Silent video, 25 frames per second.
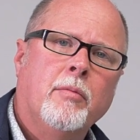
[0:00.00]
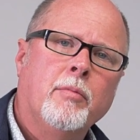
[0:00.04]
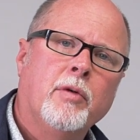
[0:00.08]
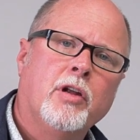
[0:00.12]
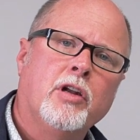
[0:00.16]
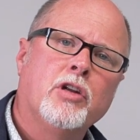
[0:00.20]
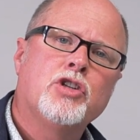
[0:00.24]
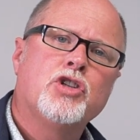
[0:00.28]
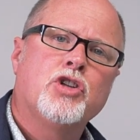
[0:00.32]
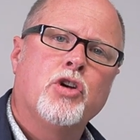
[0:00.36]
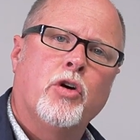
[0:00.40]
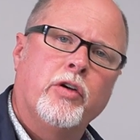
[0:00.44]
I'm
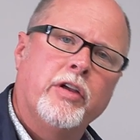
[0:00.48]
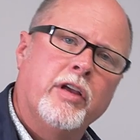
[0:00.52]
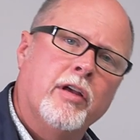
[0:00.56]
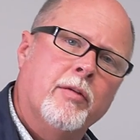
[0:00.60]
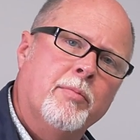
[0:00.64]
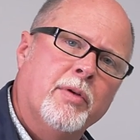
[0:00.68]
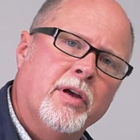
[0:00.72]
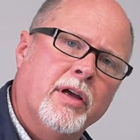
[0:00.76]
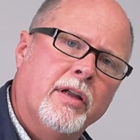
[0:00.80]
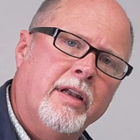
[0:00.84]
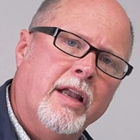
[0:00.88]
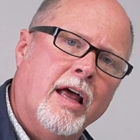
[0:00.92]
going to show you a
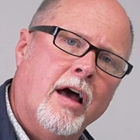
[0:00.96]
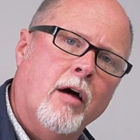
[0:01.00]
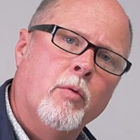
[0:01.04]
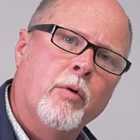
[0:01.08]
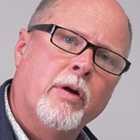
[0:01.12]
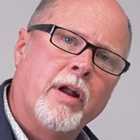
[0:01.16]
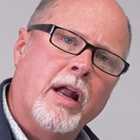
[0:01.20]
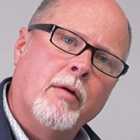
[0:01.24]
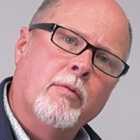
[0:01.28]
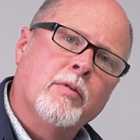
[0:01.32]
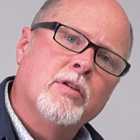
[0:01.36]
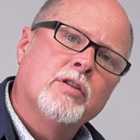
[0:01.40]
bit now
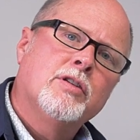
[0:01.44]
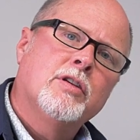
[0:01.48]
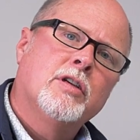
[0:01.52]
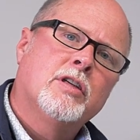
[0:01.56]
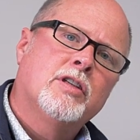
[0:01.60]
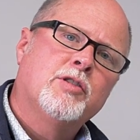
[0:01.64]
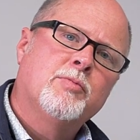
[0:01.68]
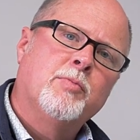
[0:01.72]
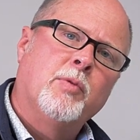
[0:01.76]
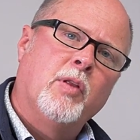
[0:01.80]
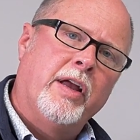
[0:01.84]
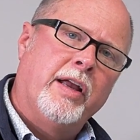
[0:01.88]
what I was
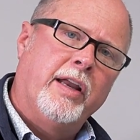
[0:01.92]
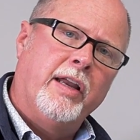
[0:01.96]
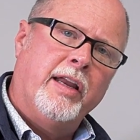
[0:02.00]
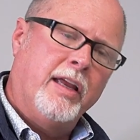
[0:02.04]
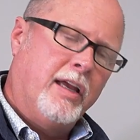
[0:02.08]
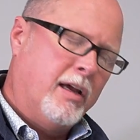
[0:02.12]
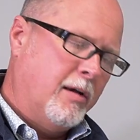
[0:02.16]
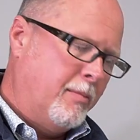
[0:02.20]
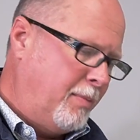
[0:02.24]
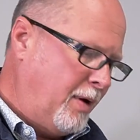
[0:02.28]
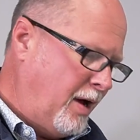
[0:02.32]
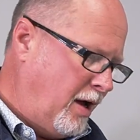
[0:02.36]

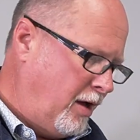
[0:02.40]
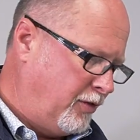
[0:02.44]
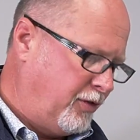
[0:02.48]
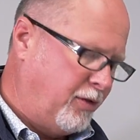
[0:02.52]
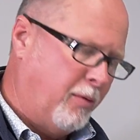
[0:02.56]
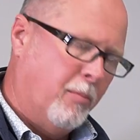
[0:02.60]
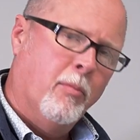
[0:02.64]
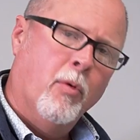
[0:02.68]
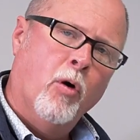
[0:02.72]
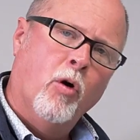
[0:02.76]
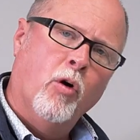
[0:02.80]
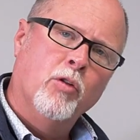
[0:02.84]
explaining about
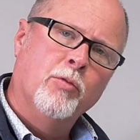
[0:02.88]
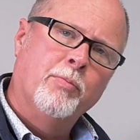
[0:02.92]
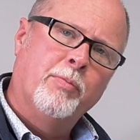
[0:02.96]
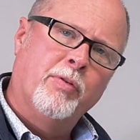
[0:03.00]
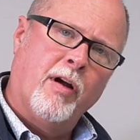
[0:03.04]
the mold